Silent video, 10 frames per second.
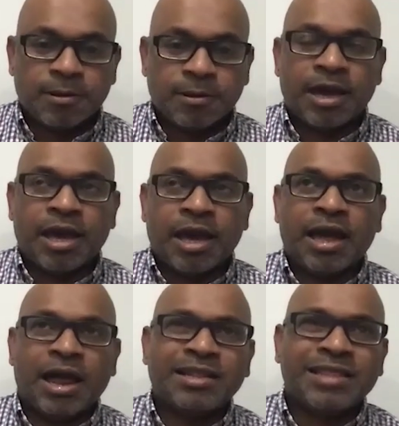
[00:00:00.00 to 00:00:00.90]

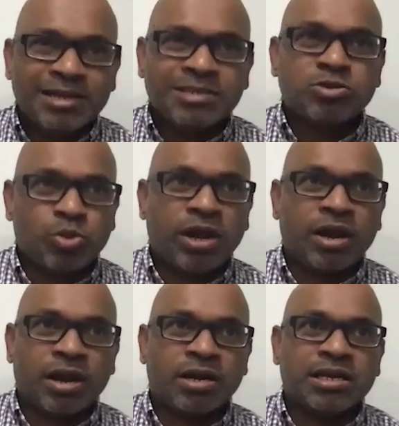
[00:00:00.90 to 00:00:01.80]
And that is
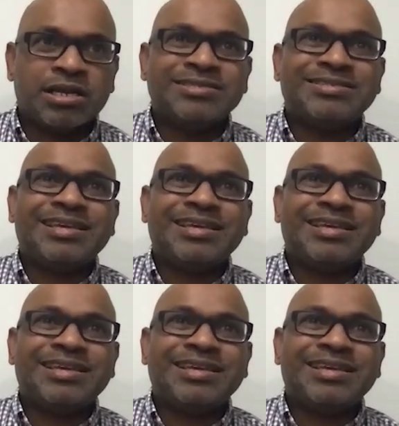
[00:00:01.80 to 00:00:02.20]
where it is